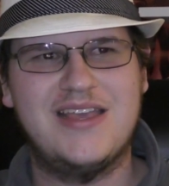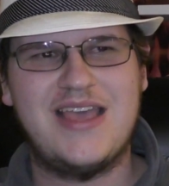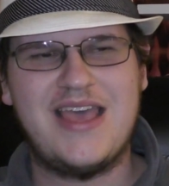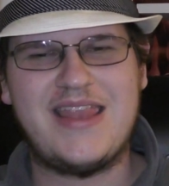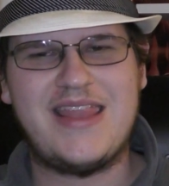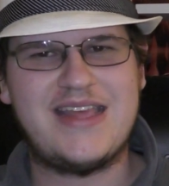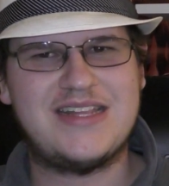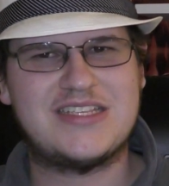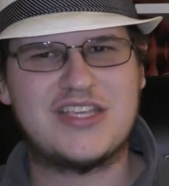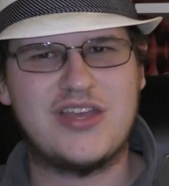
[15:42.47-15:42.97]

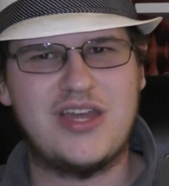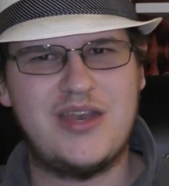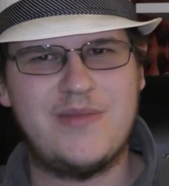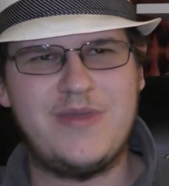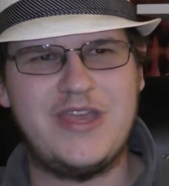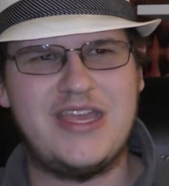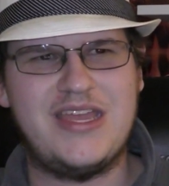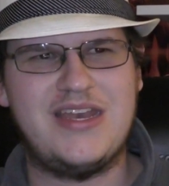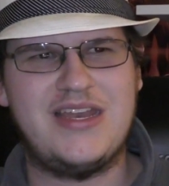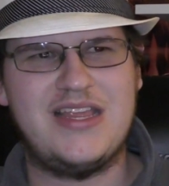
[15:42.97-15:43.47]
And that's going to
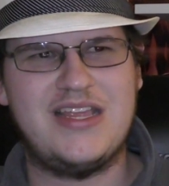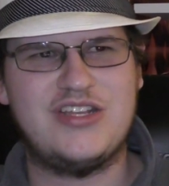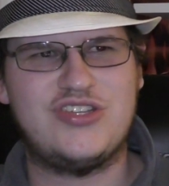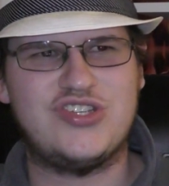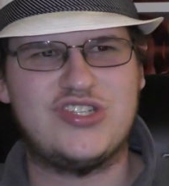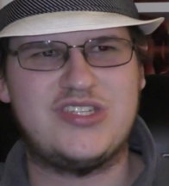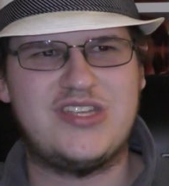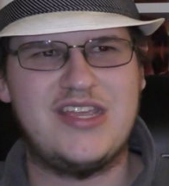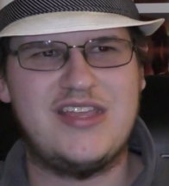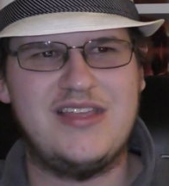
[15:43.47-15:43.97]
be an
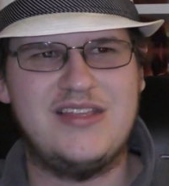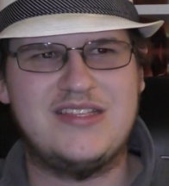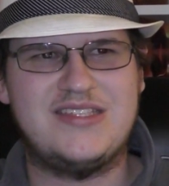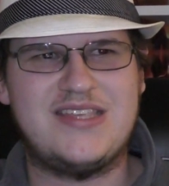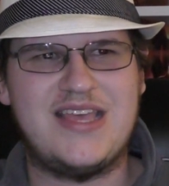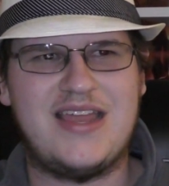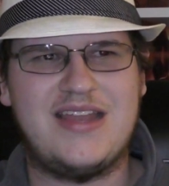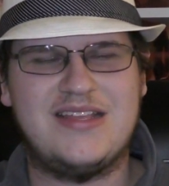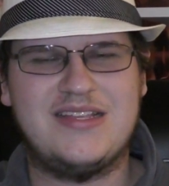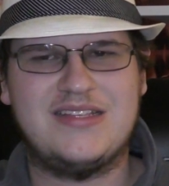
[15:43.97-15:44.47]
interesting
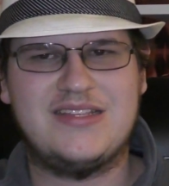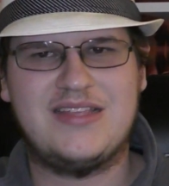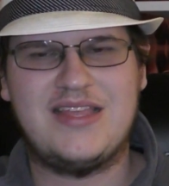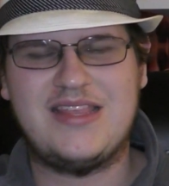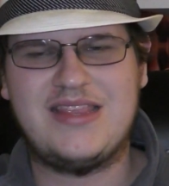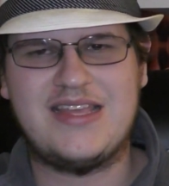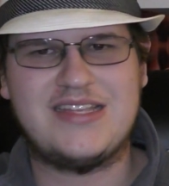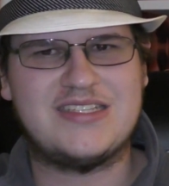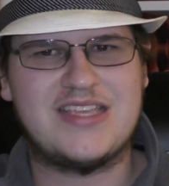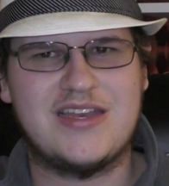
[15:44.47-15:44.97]
set
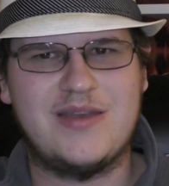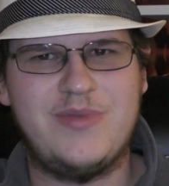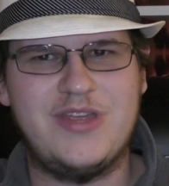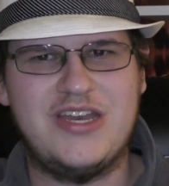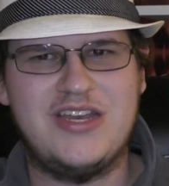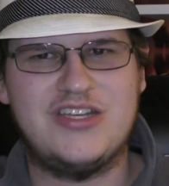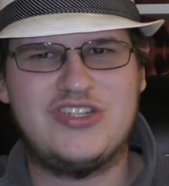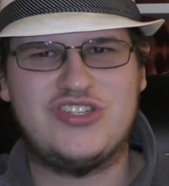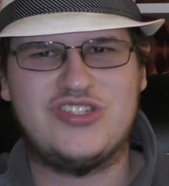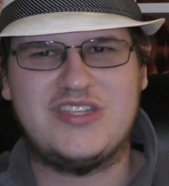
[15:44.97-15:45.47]

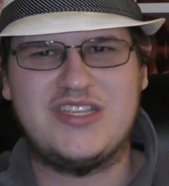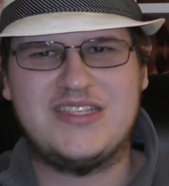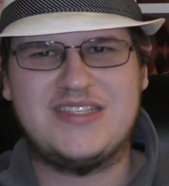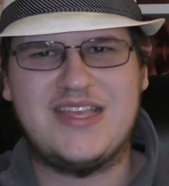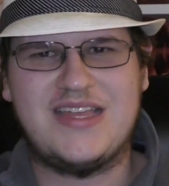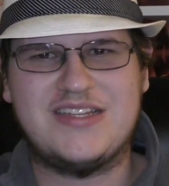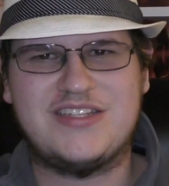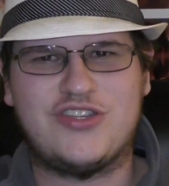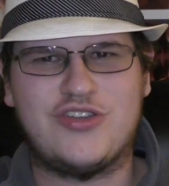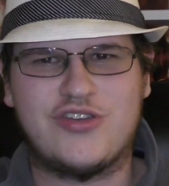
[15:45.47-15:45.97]

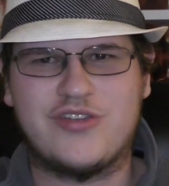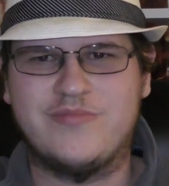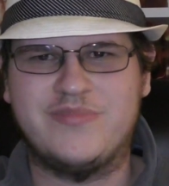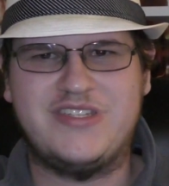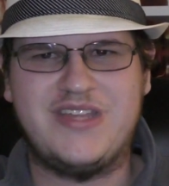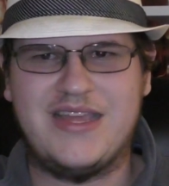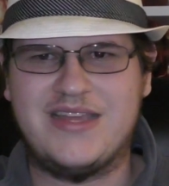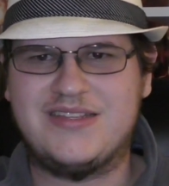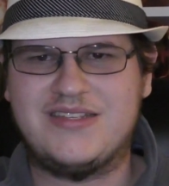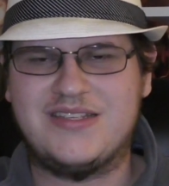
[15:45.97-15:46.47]
of
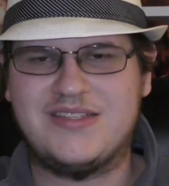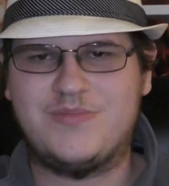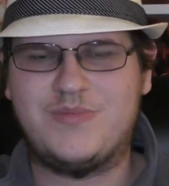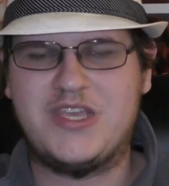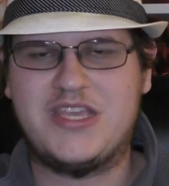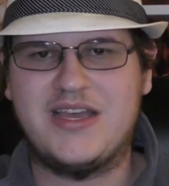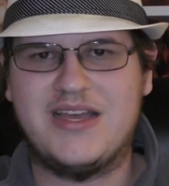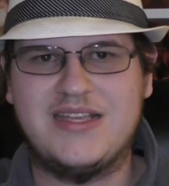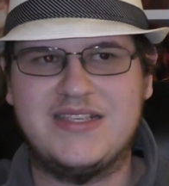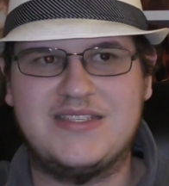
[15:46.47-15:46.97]
circumstances,
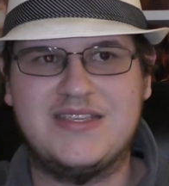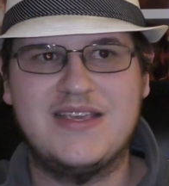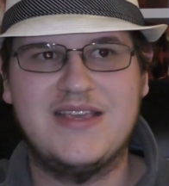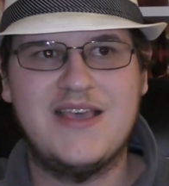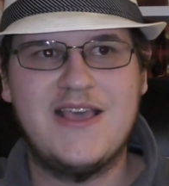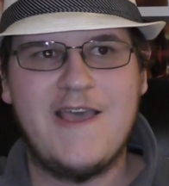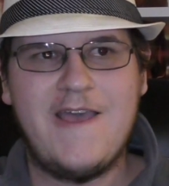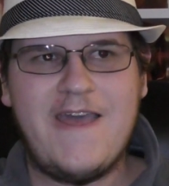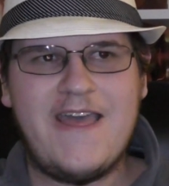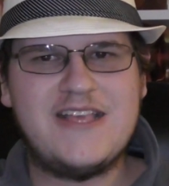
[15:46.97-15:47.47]
because
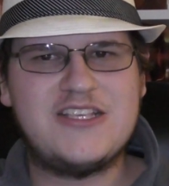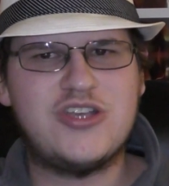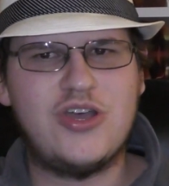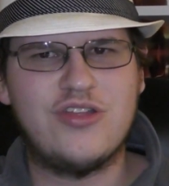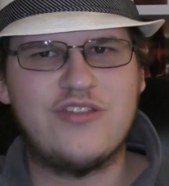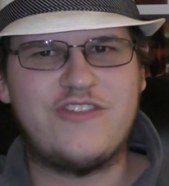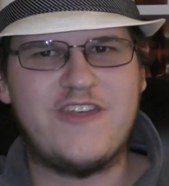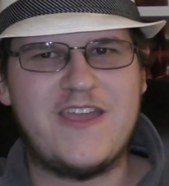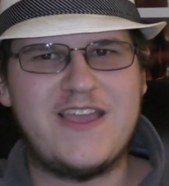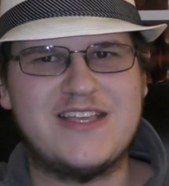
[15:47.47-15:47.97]
his
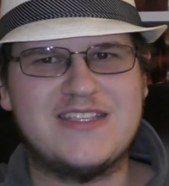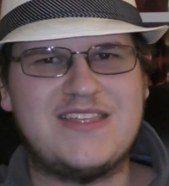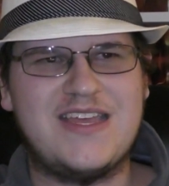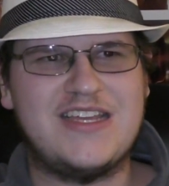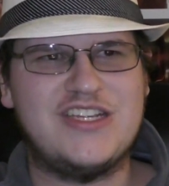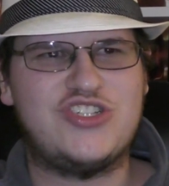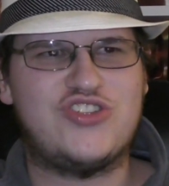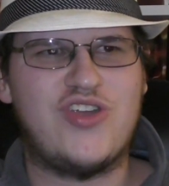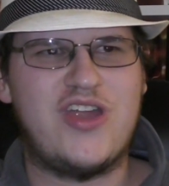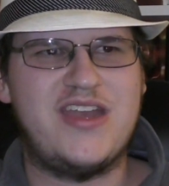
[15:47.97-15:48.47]
whole thing is that
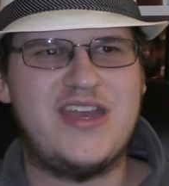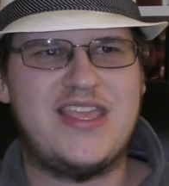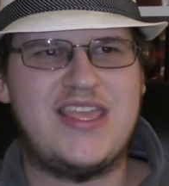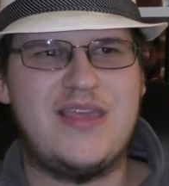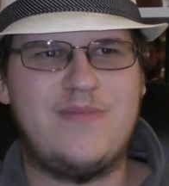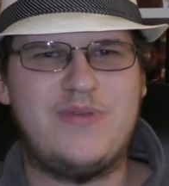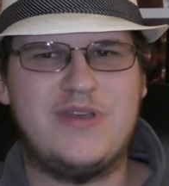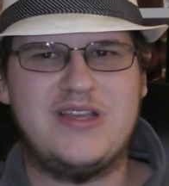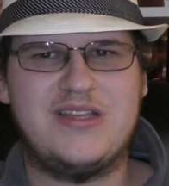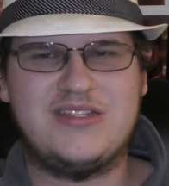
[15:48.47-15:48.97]
he's trying to
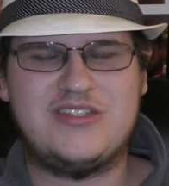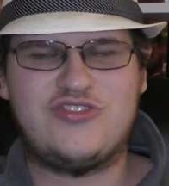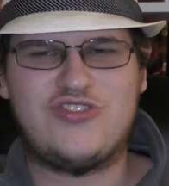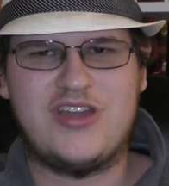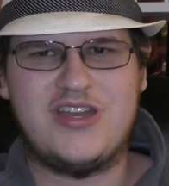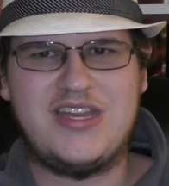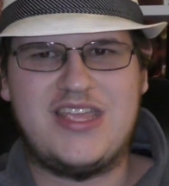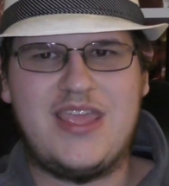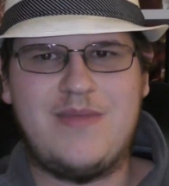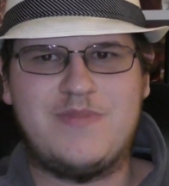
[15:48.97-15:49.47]

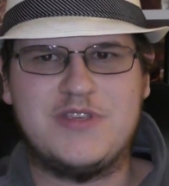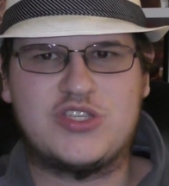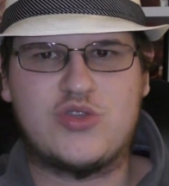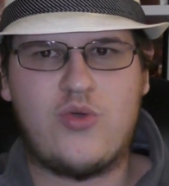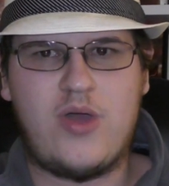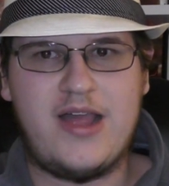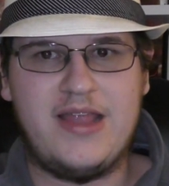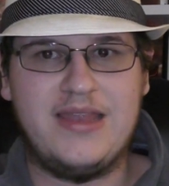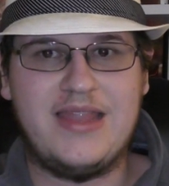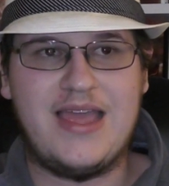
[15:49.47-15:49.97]
keep his
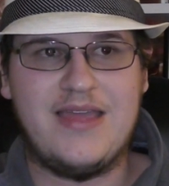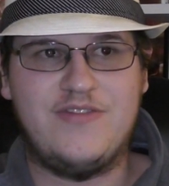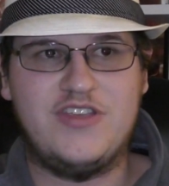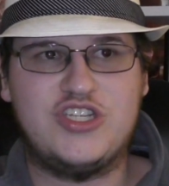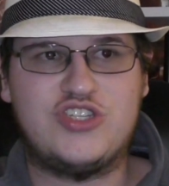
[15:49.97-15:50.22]
quiet life.